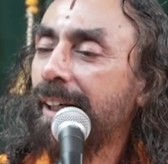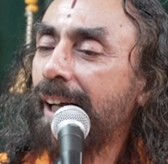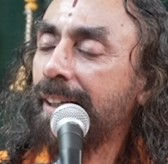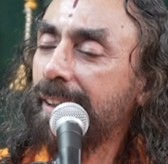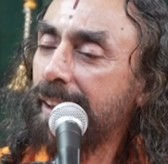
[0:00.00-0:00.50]

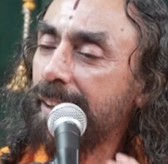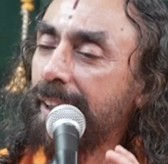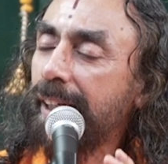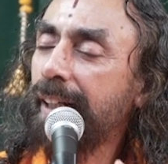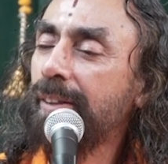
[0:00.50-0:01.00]
And then
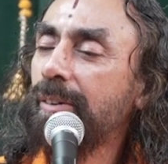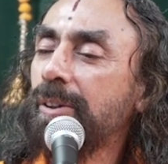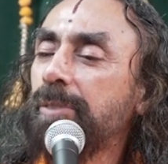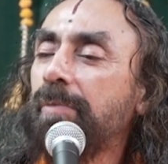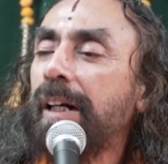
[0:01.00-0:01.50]
they get
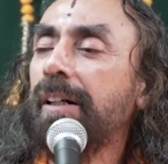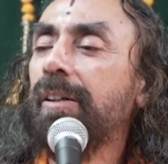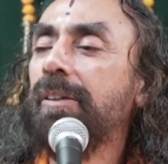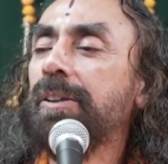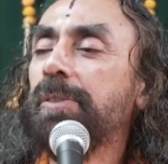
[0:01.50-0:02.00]
those
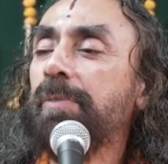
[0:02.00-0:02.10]
bungalows,